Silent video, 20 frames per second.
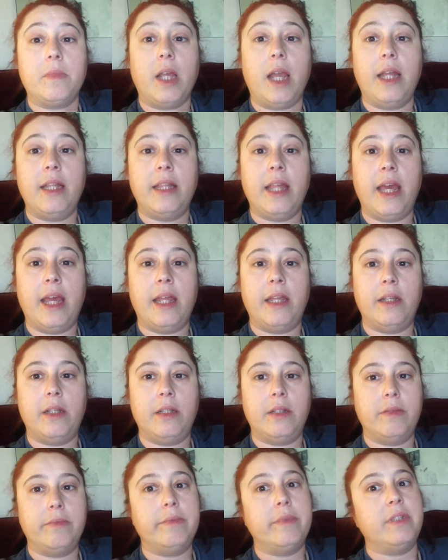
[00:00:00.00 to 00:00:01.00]
and then
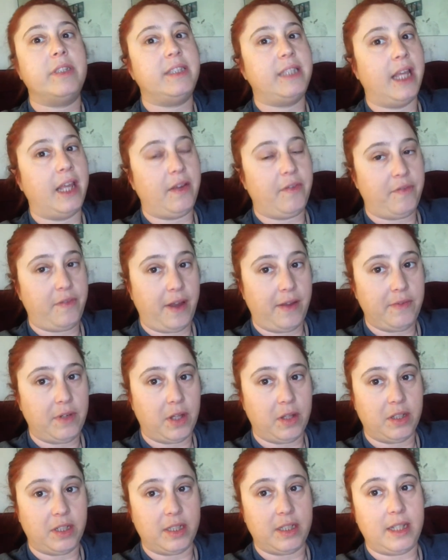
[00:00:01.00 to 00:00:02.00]
save five
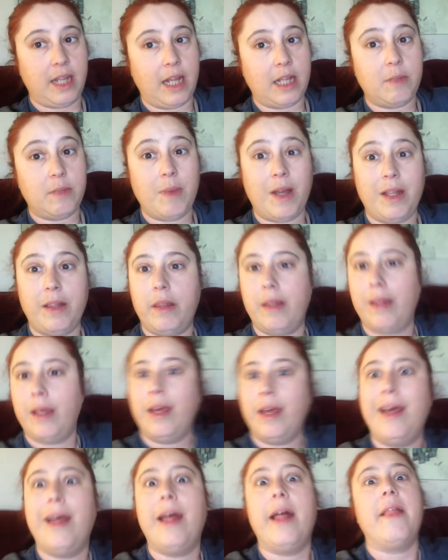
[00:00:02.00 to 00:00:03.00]
dollars next month,
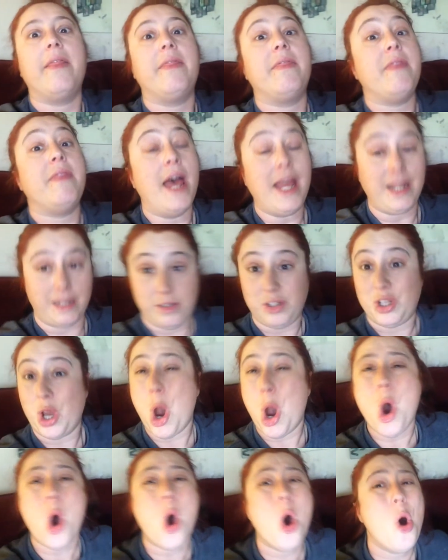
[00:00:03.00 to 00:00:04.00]
that
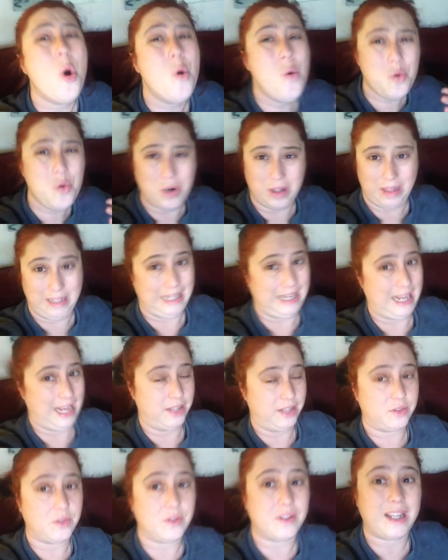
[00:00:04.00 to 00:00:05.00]
totally
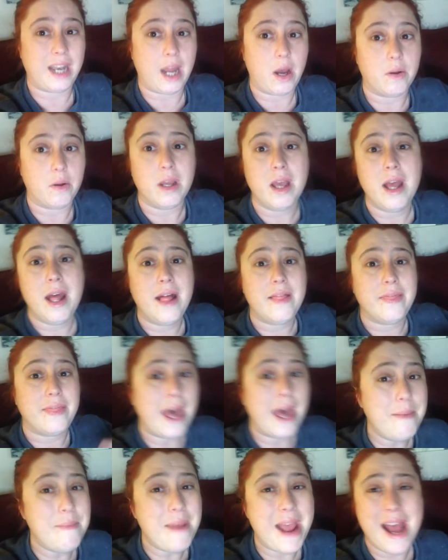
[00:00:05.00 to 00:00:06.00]
cancels it out.
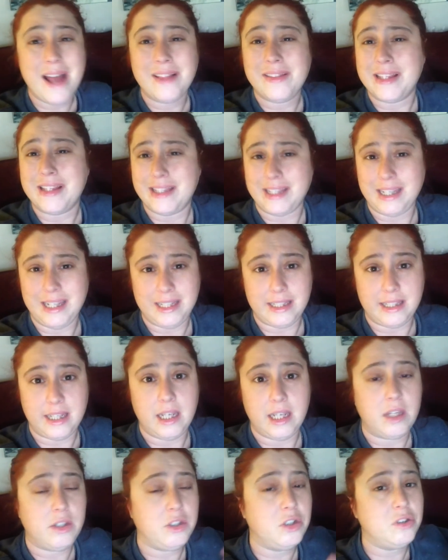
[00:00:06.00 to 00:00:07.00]
That math is
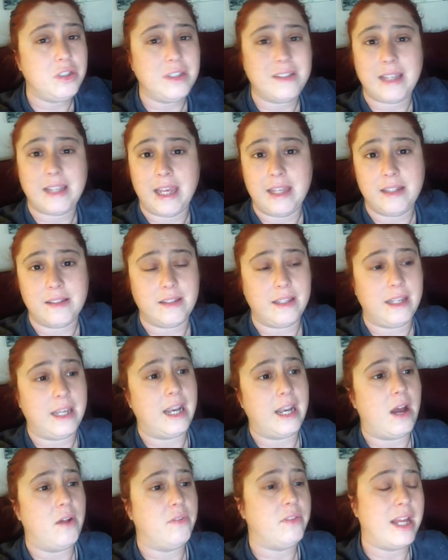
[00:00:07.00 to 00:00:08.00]
easy. You're just canceling it
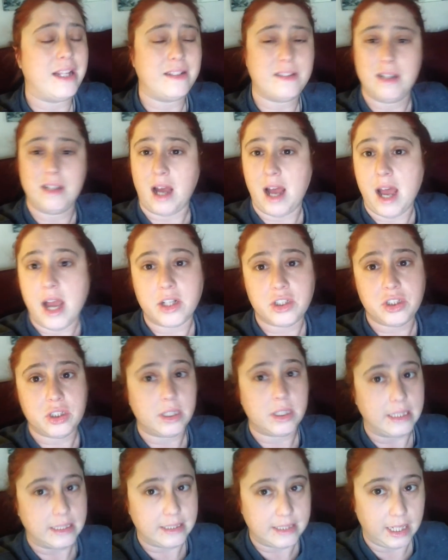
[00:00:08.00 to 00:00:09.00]
out. That's not
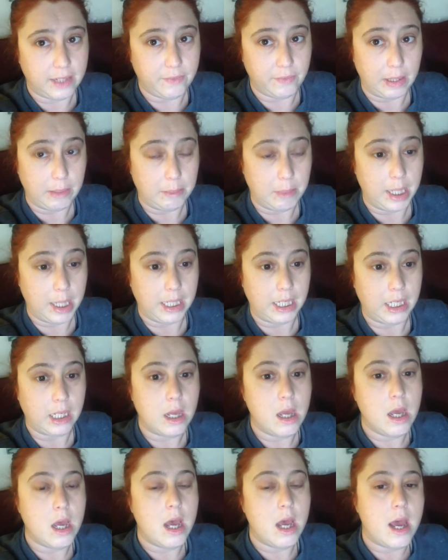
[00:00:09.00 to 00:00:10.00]
actually saving money.
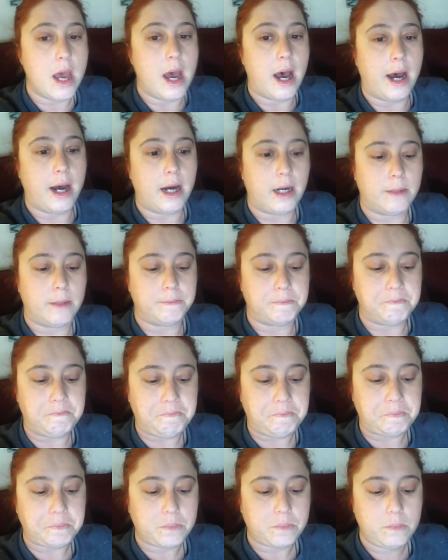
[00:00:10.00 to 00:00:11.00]
Um,
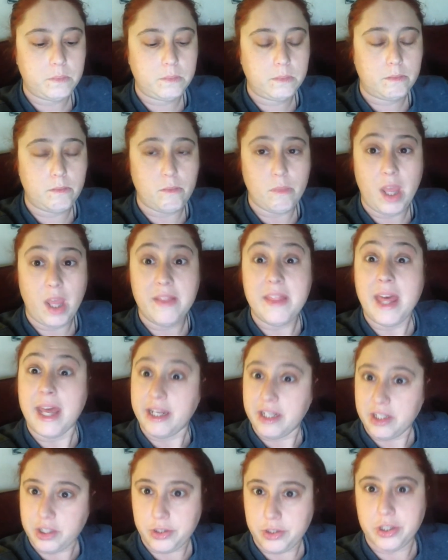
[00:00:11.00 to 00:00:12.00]
that
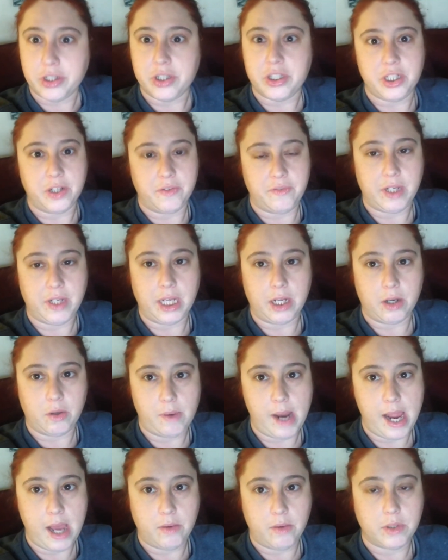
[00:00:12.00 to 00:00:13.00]
is just shifting it
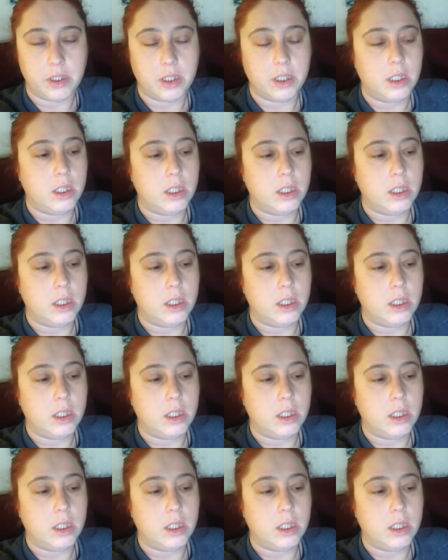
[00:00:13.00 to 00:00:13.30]
around